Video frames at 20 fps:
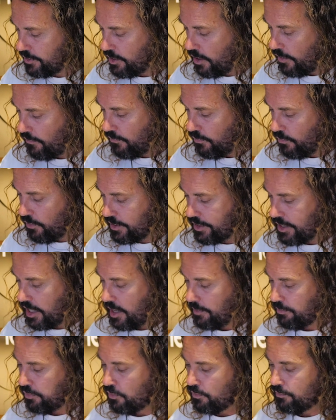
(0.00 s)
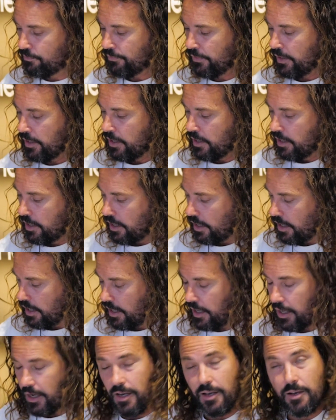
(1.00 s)
So for example,
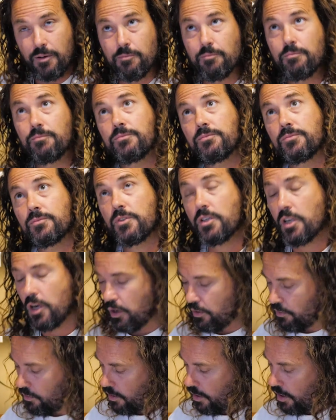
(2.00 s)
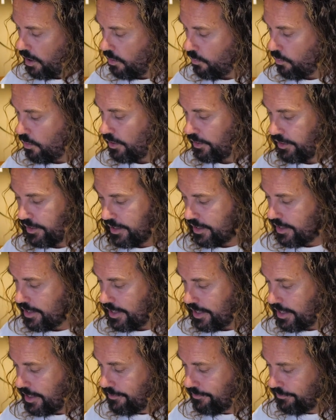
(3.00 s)
I want
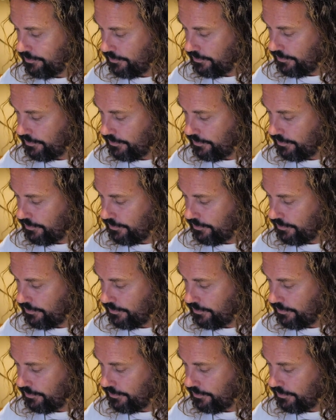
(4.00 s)
the